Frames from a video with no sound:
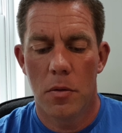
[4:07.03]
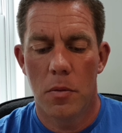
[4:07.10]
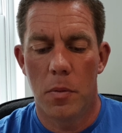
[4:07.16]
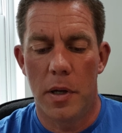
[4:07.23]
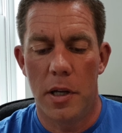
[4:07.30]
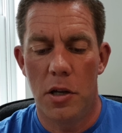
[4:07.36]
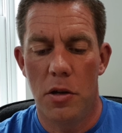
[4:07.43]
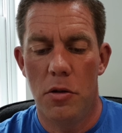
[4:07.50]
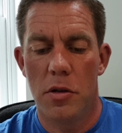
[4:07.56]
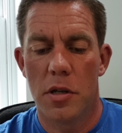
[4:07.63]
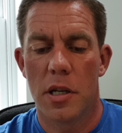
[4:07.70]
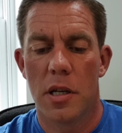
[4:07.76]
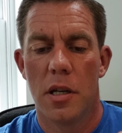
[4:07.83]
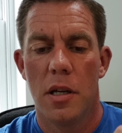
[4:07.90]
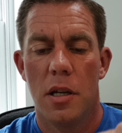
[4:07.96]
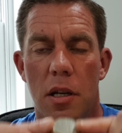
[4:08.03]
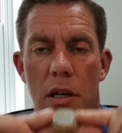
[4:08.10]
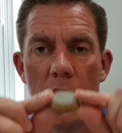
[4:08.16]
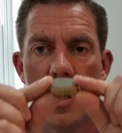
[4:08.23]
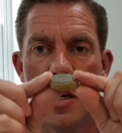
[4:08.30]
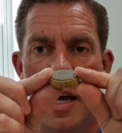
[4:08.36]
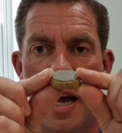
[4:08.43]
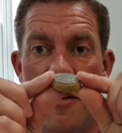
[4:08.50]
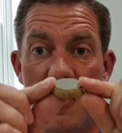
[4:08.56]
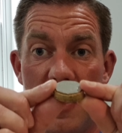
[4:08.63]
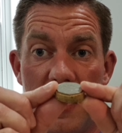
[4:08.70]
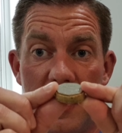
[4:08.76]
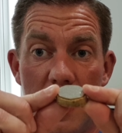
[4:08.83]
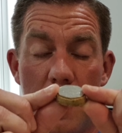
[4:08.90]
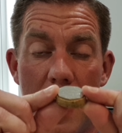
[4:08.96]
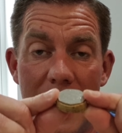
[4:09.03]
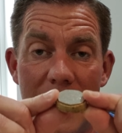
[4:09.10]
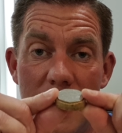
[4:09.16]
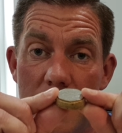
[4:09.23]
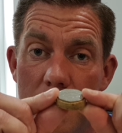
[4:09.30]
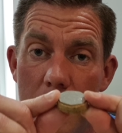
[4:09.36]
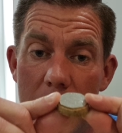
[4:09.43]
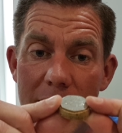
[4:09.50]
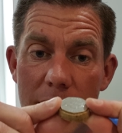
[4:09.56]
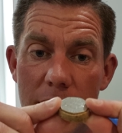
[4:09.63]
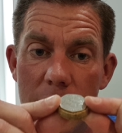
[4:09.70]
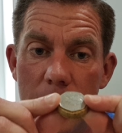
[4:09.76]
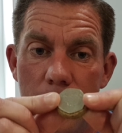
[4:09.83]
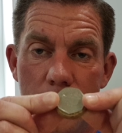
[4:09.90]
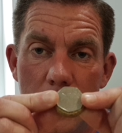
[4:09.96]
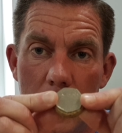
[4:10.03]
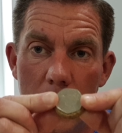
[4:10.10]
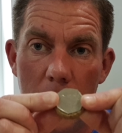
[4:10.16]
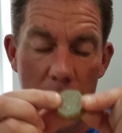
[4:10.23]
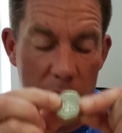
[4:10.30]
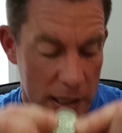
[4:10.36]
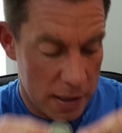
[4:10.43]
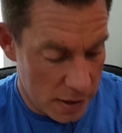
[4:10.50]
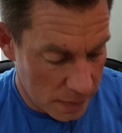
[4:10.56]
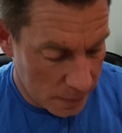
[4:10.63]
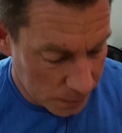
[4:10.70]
we use a 50p piece like this.